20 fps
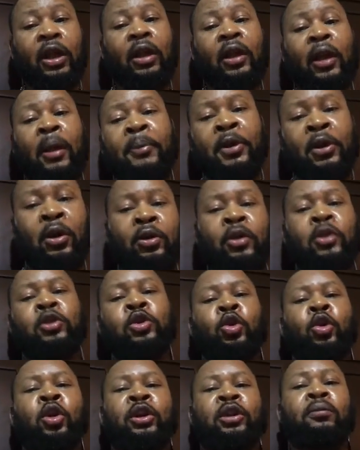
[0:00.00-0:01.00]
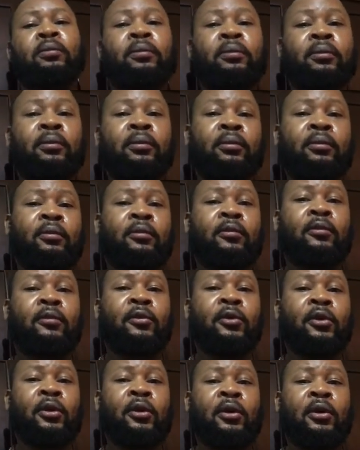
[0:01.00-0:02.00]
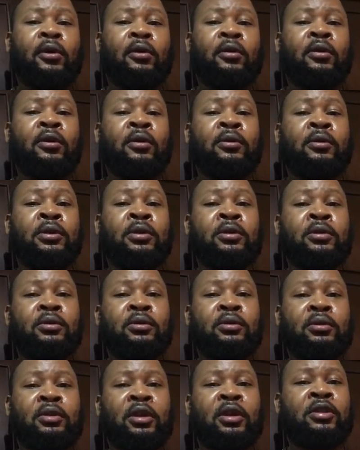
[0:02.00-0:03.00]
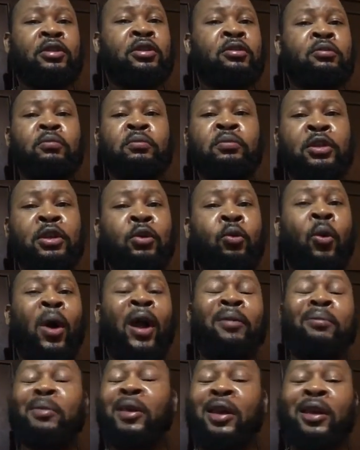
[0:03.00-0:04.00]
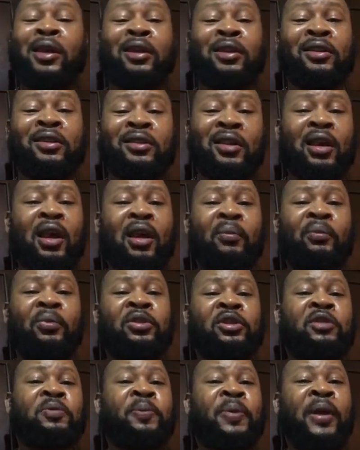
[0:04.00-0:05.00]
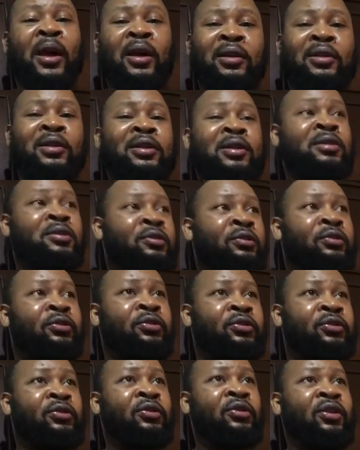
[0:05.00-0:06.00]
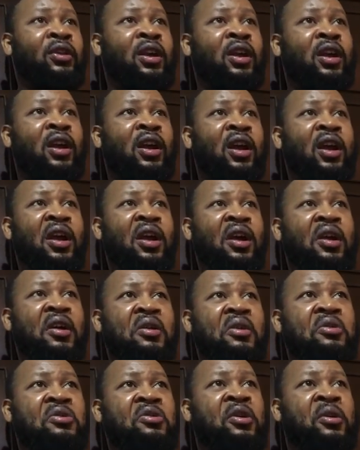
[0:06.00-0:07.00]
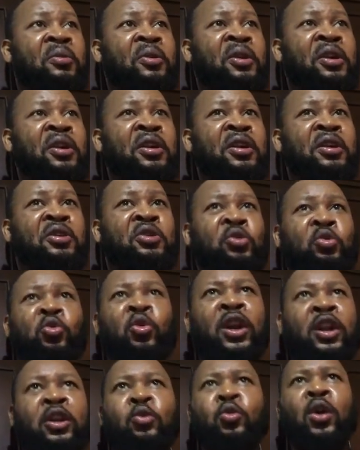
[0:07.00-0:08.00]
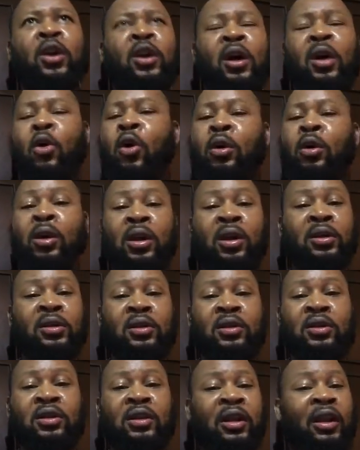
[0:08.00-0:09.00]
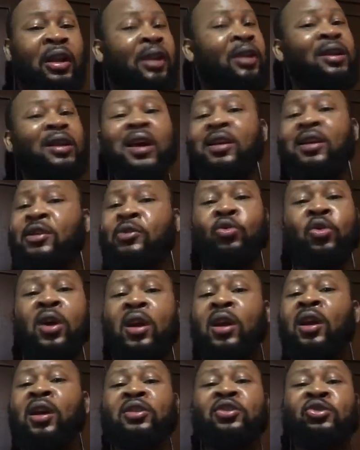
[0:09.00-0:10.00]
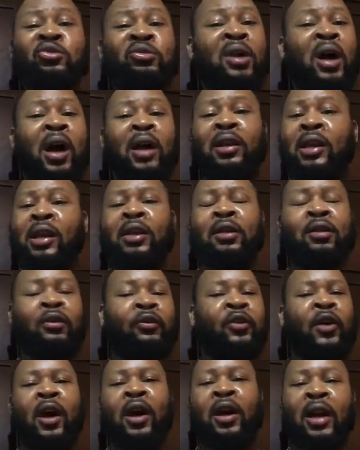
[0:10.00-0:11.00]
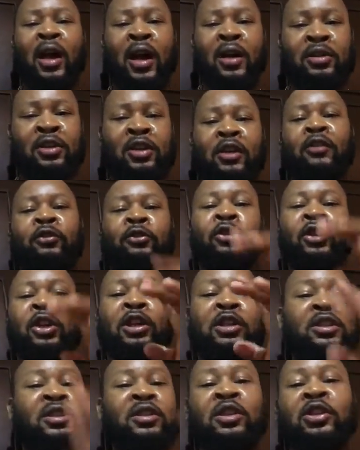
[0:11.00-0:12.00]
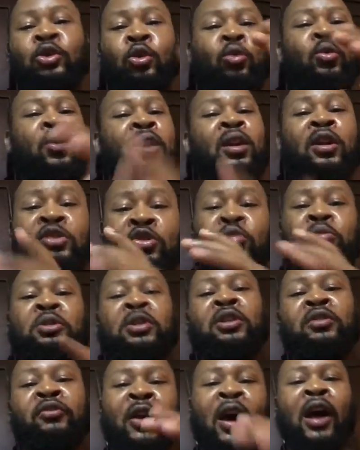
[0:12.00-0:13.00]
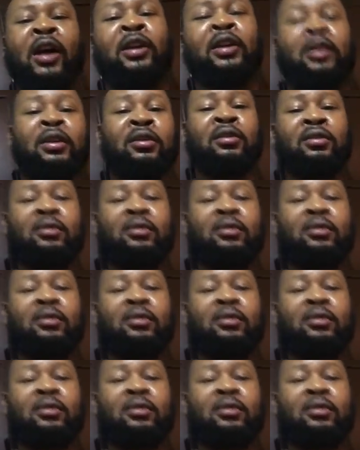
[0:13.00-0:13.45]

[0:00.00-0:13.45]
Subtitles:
let me know your thought. Man. It shouldn't be the white man perspective. You know what I mean? To what he want to call us. He doesn't want us to identify ourselves. They still want us to be divided.